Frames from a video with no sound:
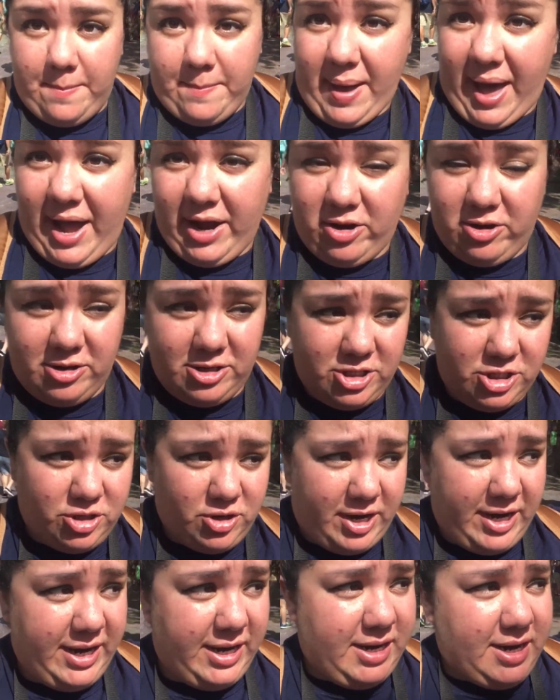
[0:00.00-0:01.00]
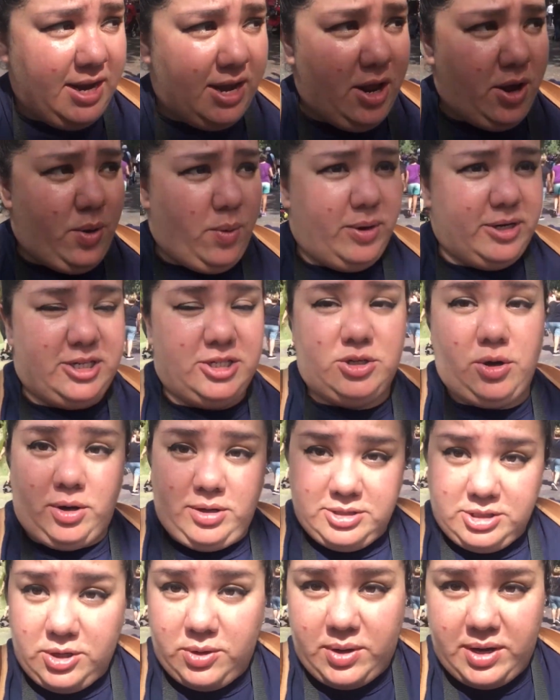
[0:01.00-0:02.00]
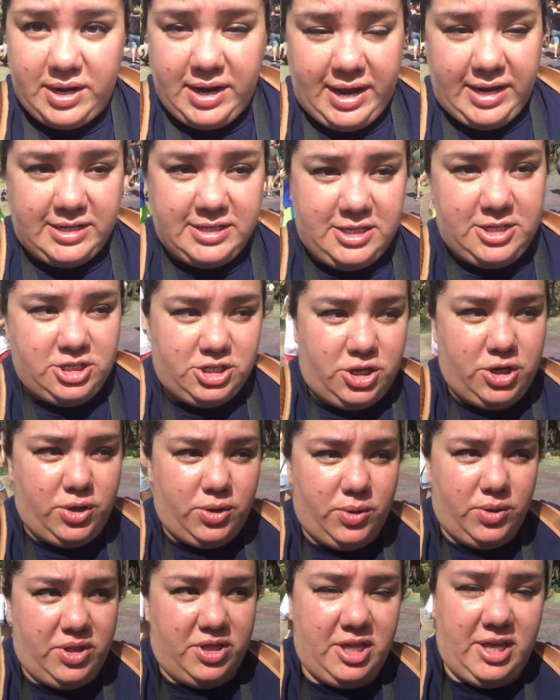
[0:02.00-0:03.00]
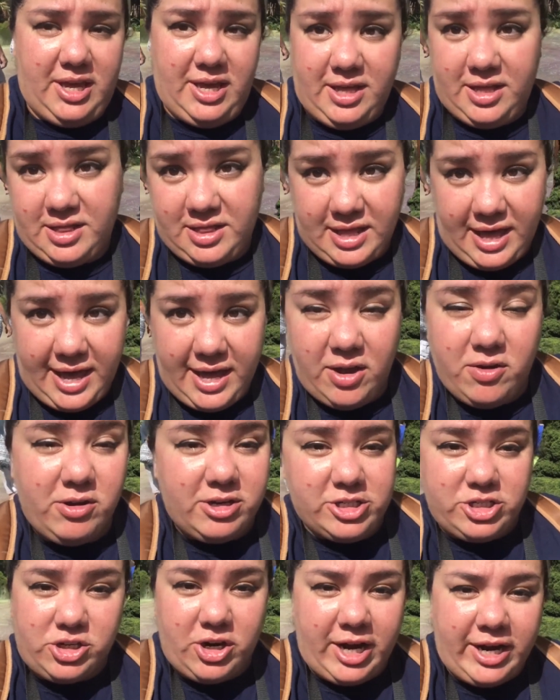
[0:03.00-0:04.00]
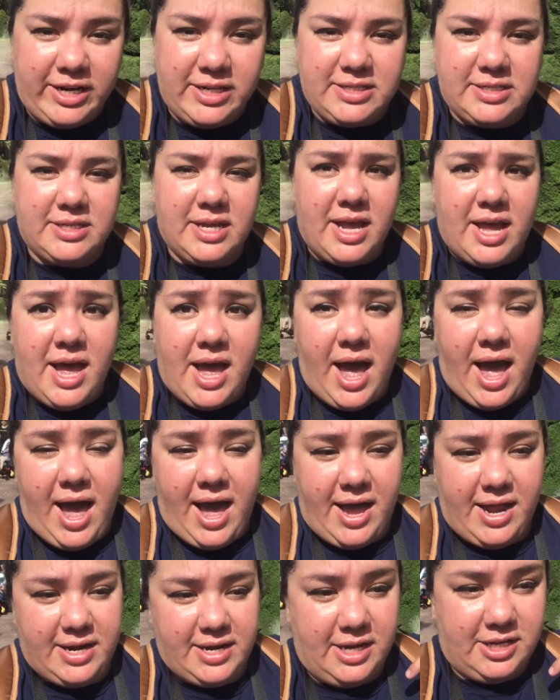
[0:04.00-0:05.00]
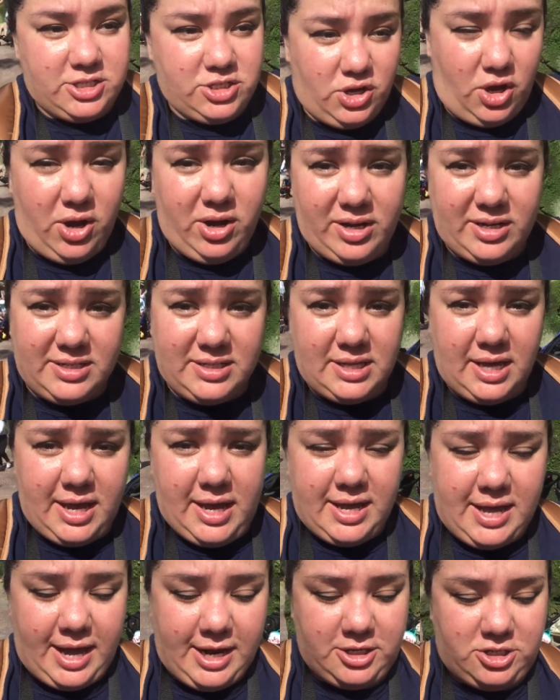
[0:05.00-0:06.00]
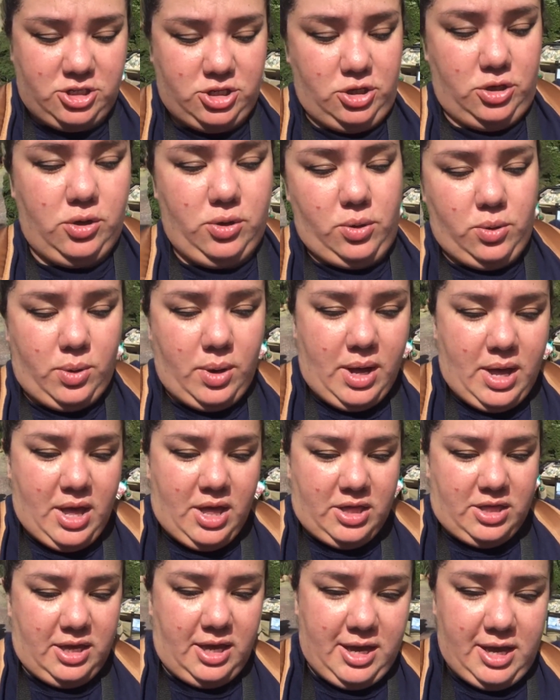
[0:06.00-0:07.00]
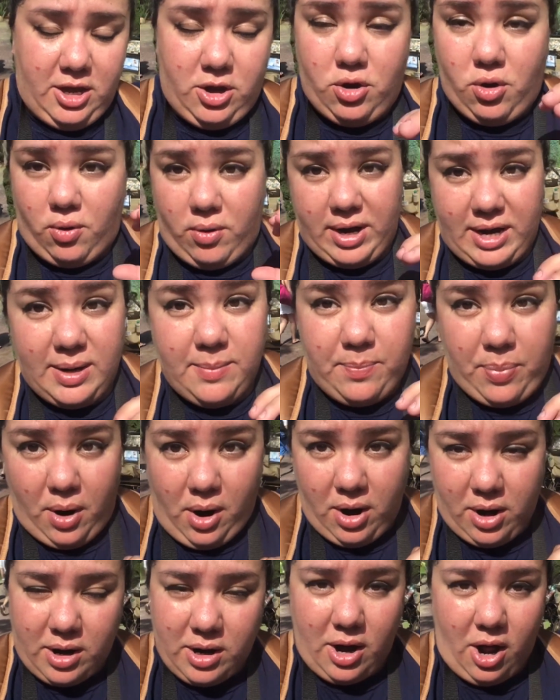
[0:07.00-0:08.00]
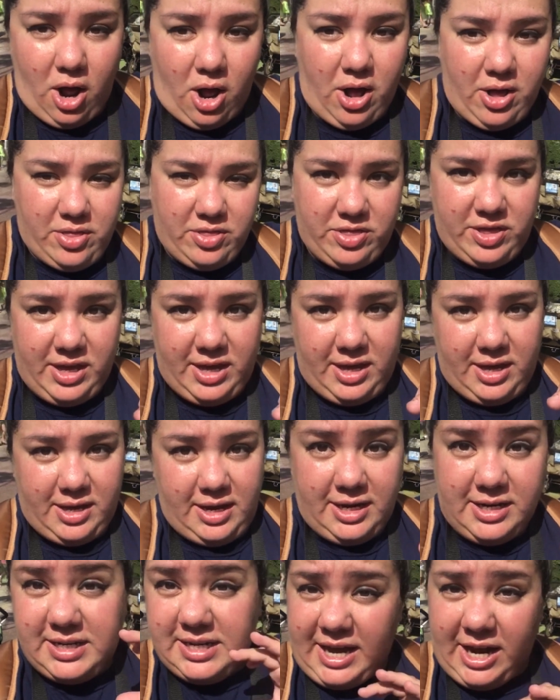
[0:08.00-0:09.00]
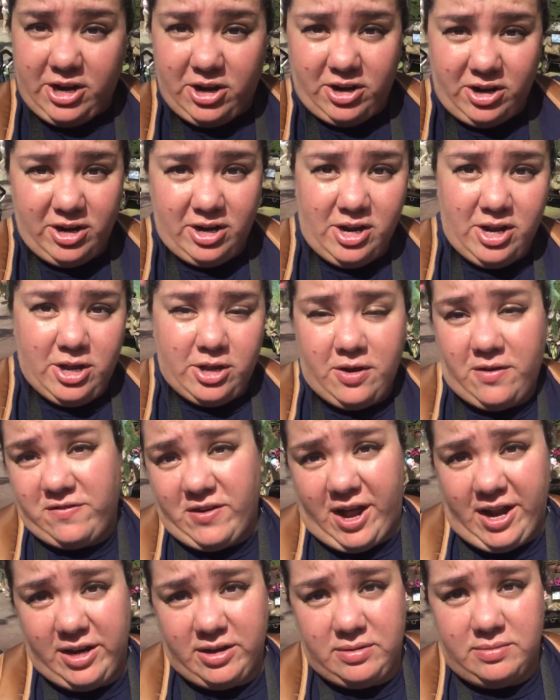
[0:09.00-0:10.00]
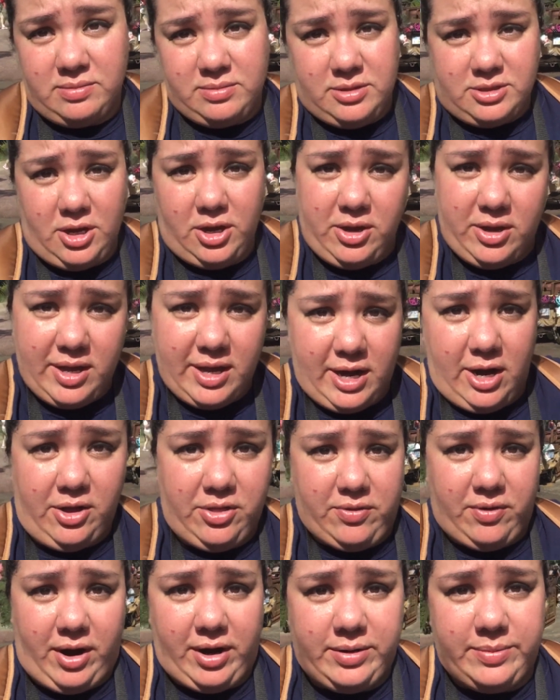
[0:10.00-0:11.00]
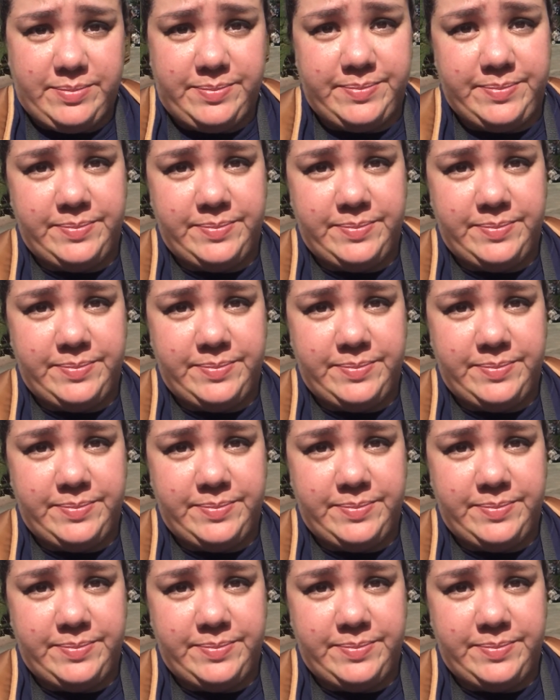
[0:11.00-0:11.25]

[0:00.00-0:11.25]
the back restraint, which is also connected to the leg restraints, and as long as they get to the green part on the indicator, you're fine, so you can get on the ride.